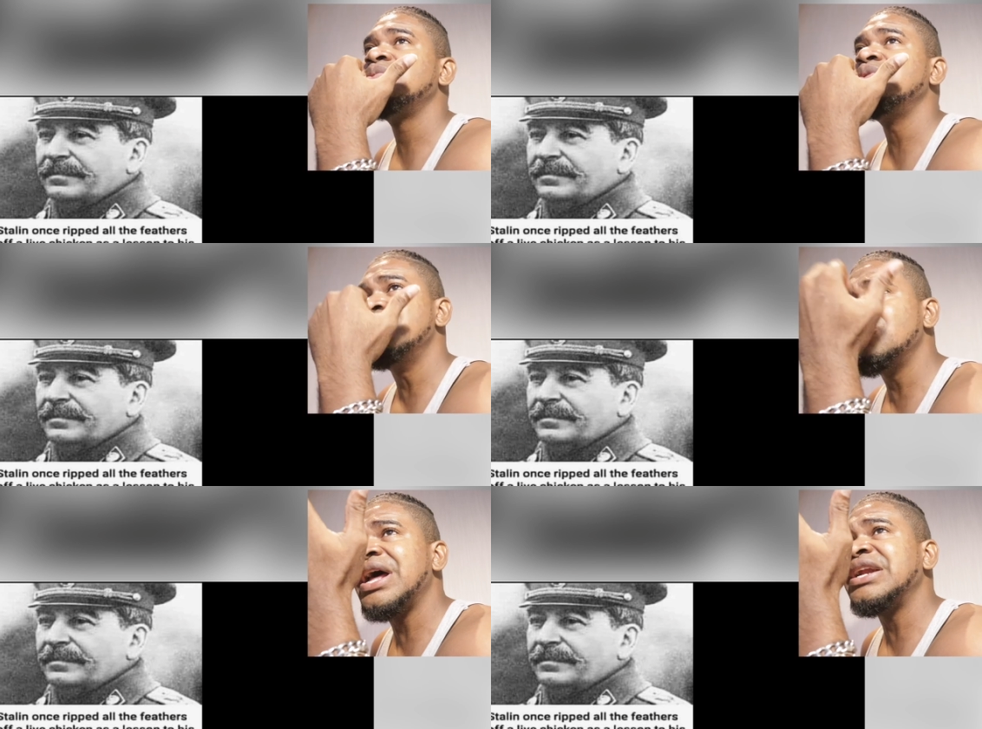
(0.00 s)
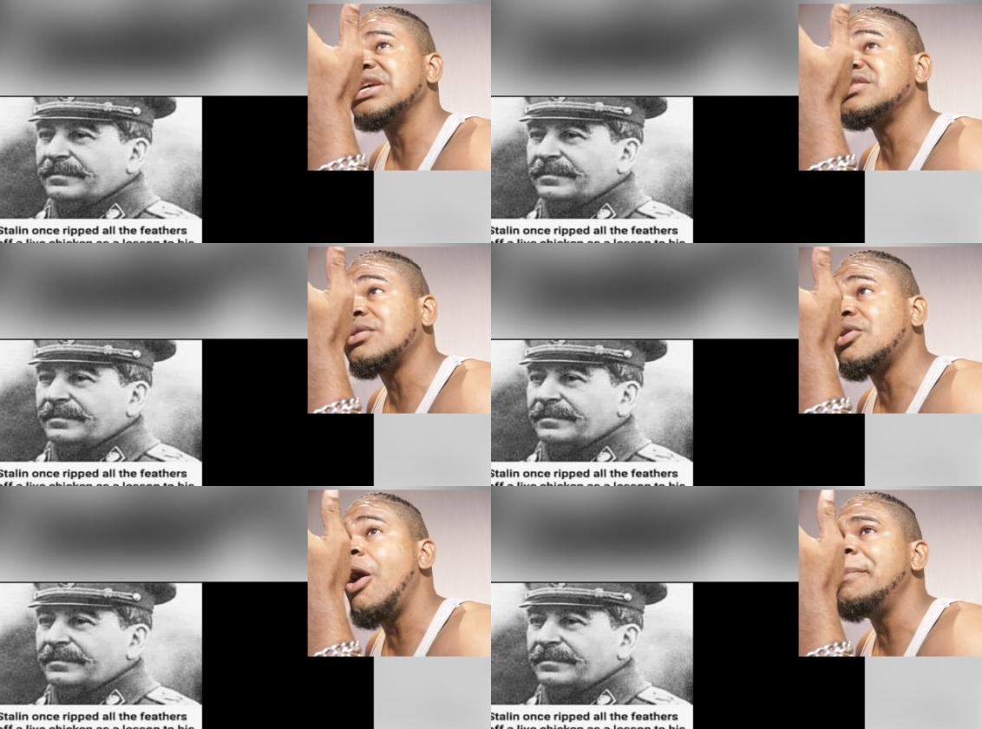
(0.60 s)
Speaker 1: We know that there's
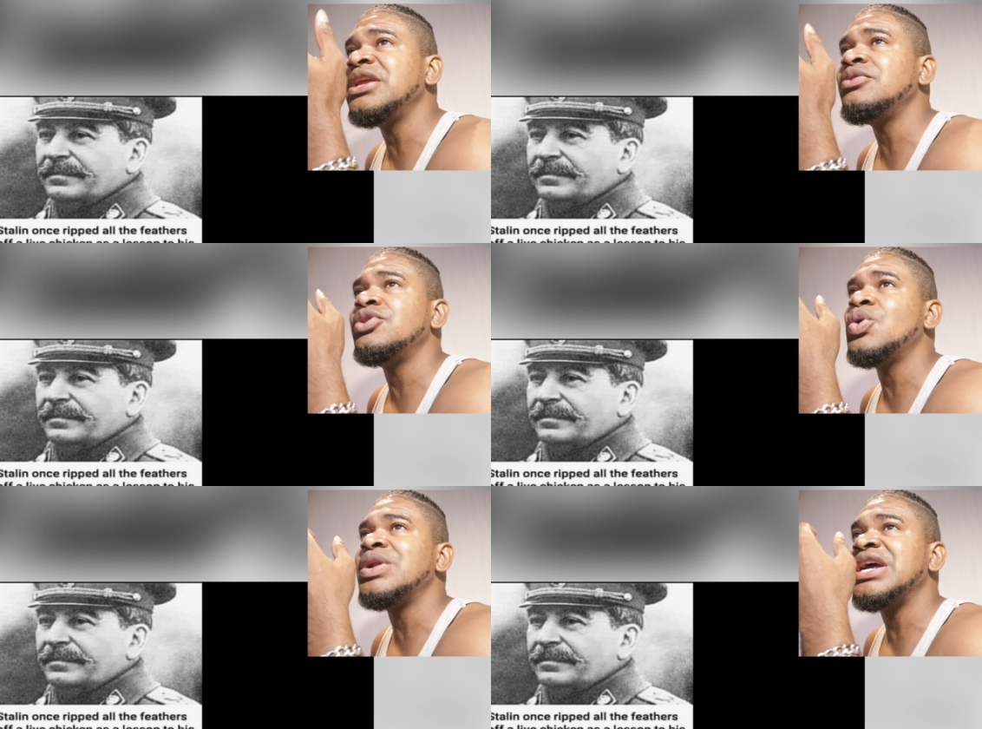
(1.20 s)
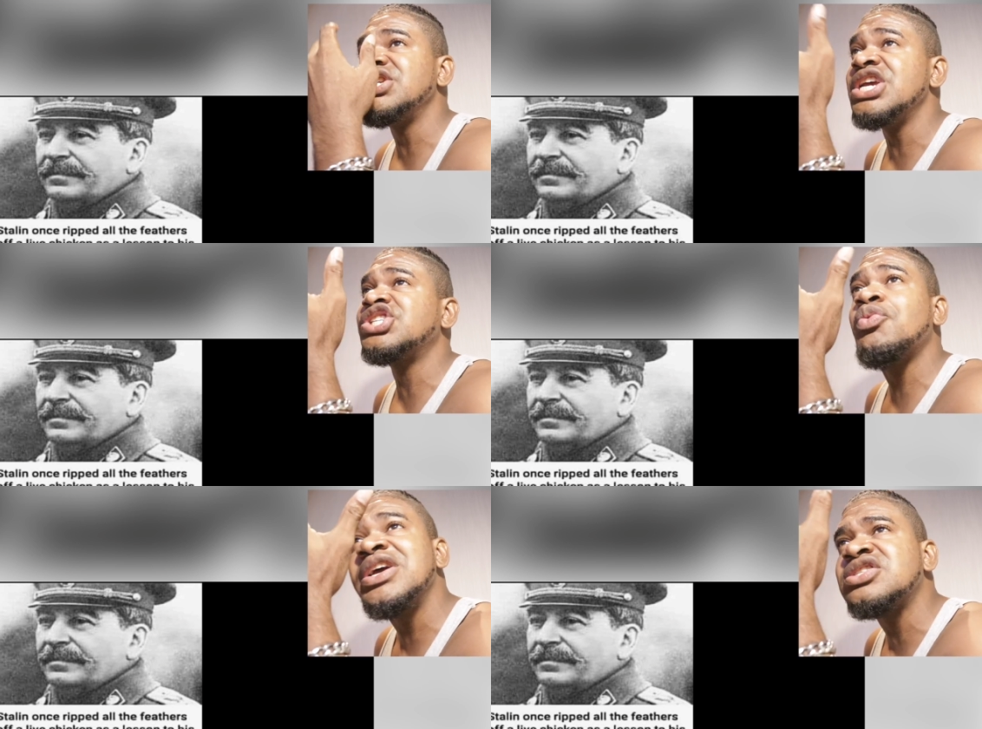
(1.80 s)
a coming. We know that
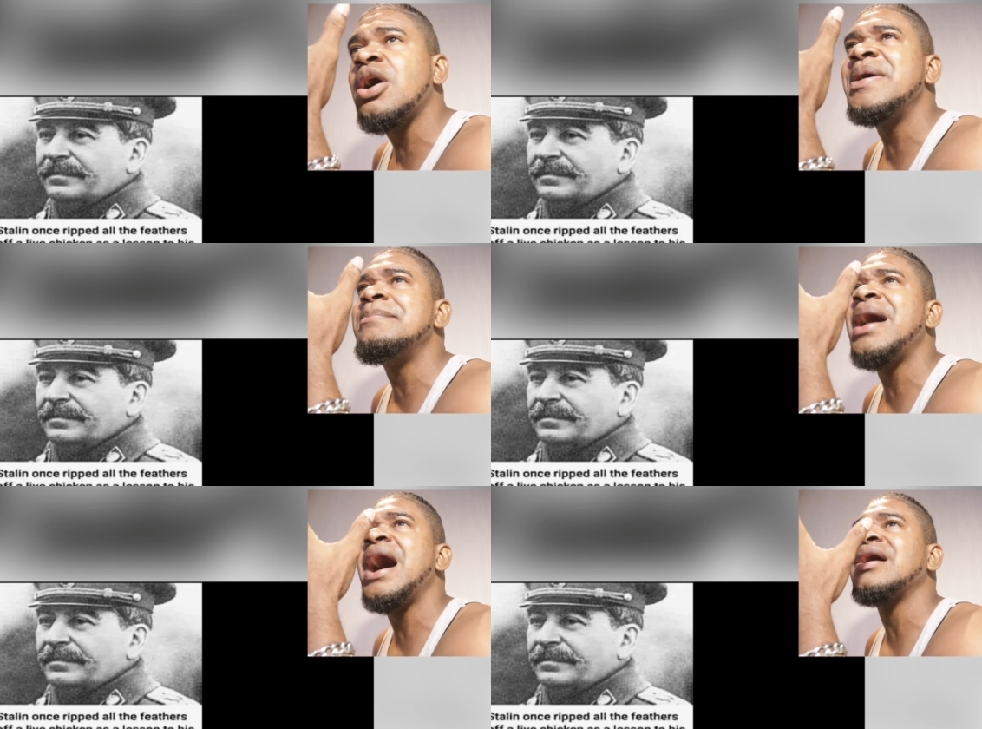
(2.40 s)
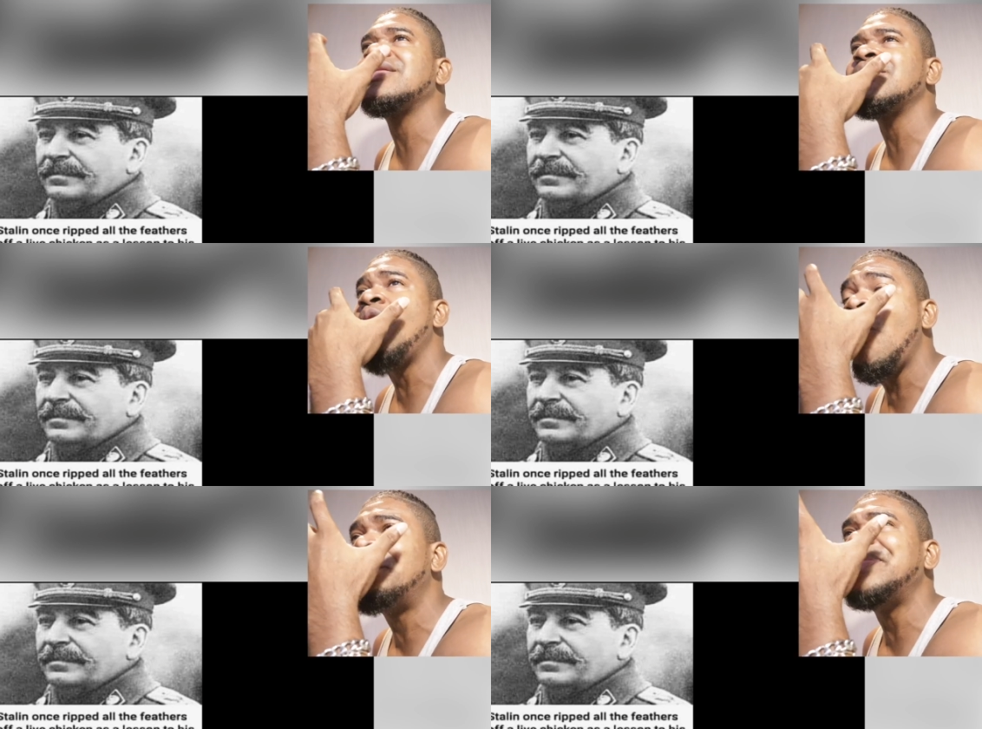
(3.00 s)
Yeshua is coming back. The
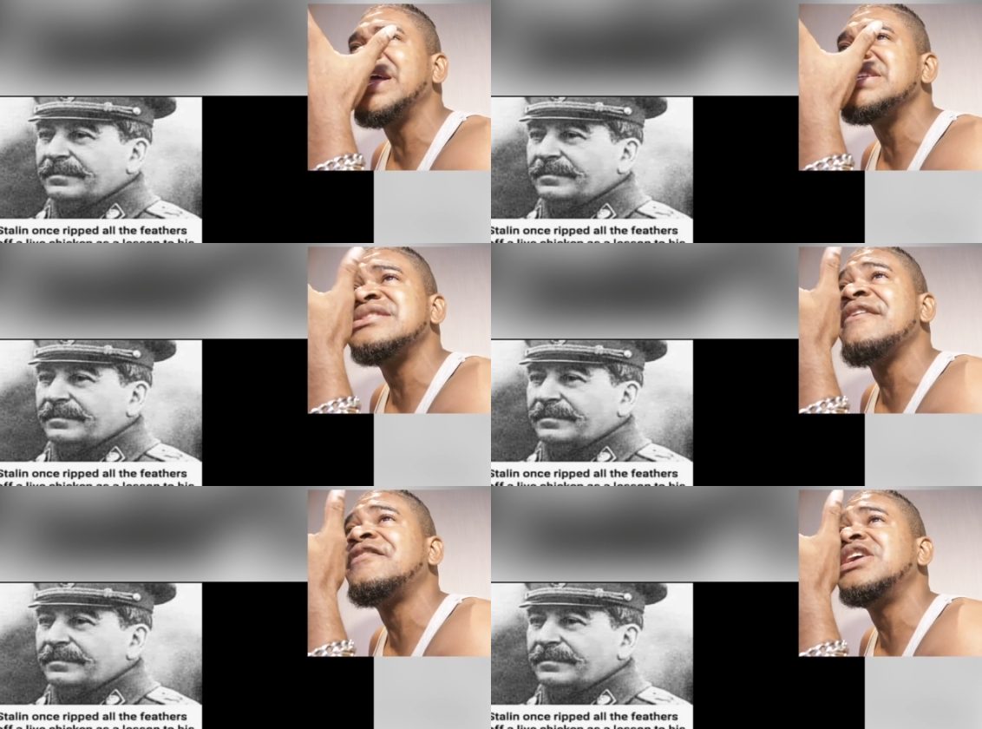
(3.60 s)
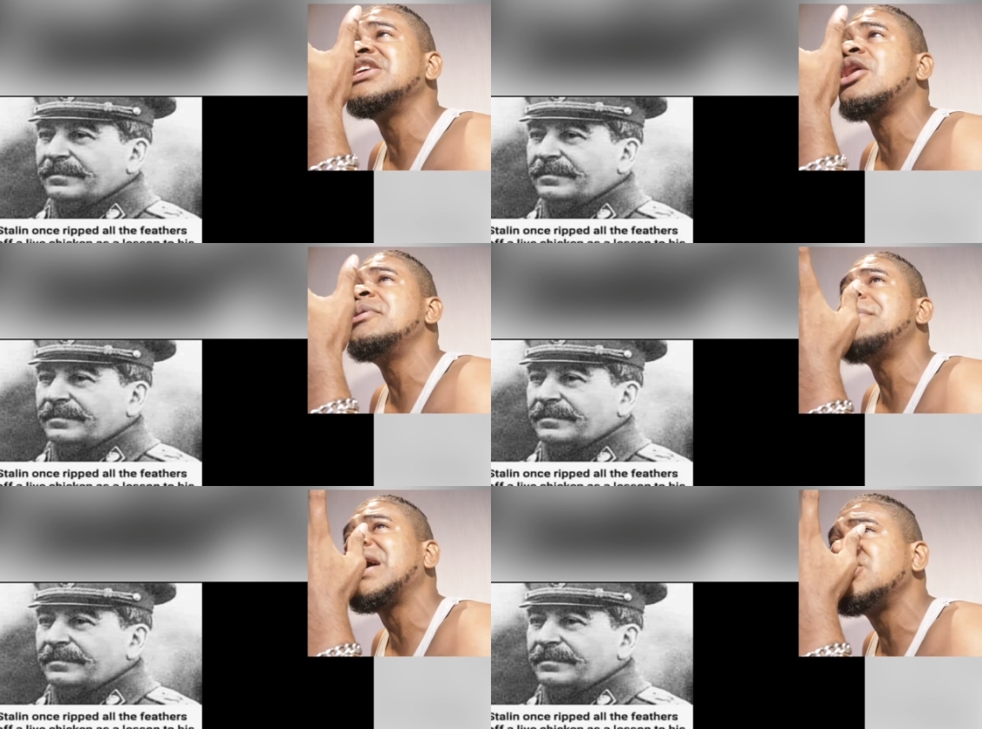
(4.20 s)
hope that is definitely
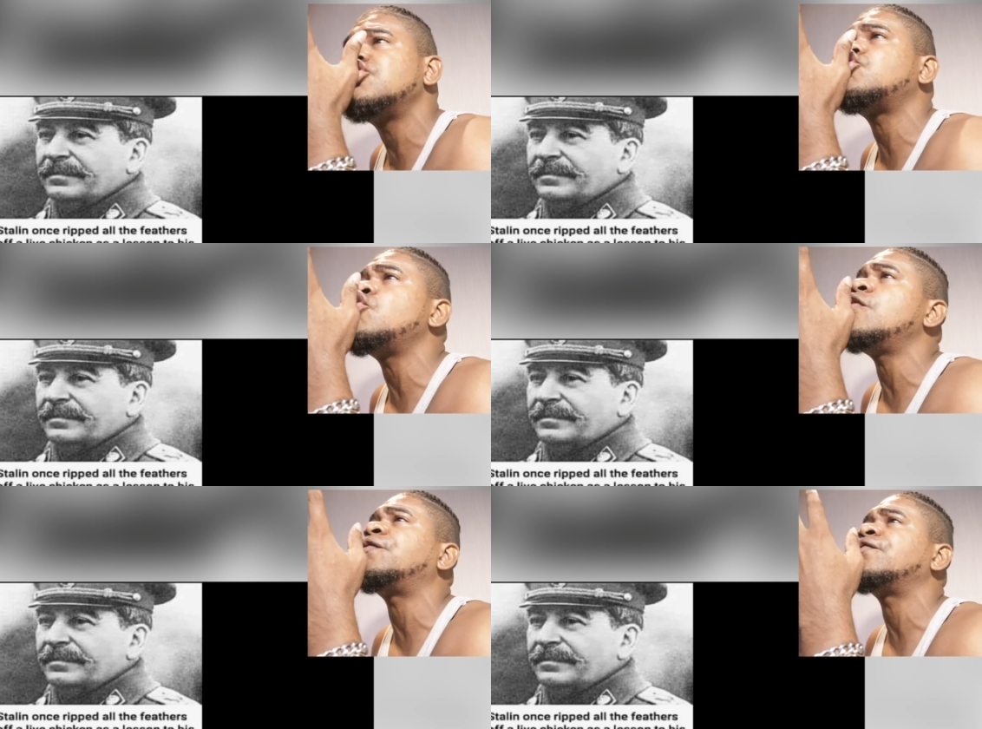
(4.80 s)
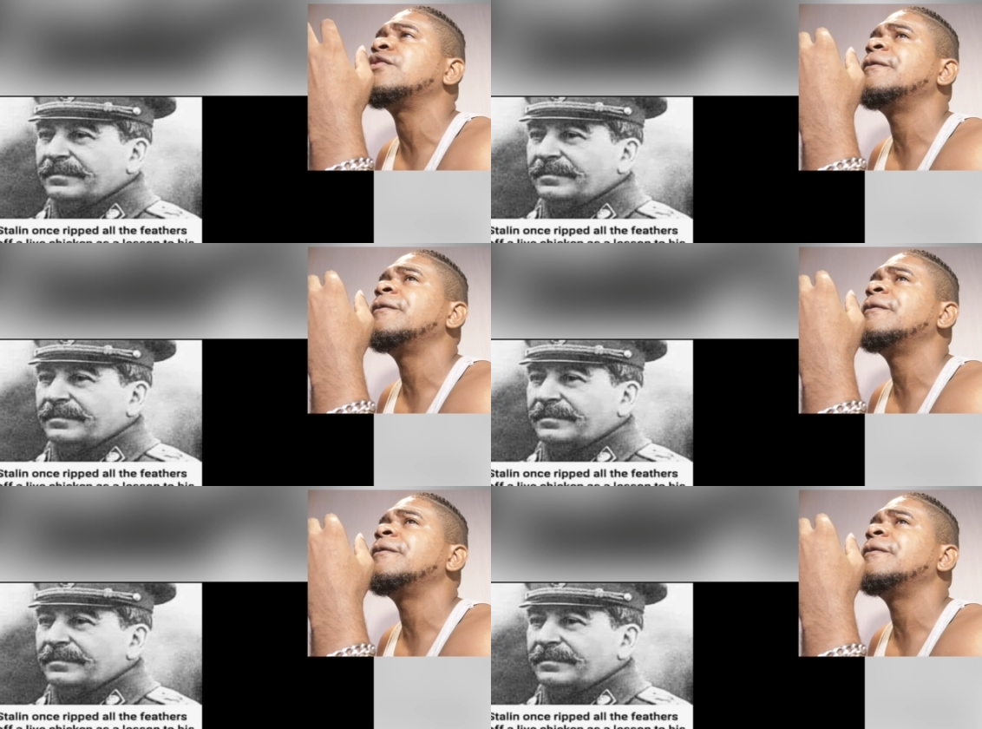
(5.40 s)
coming back in truth.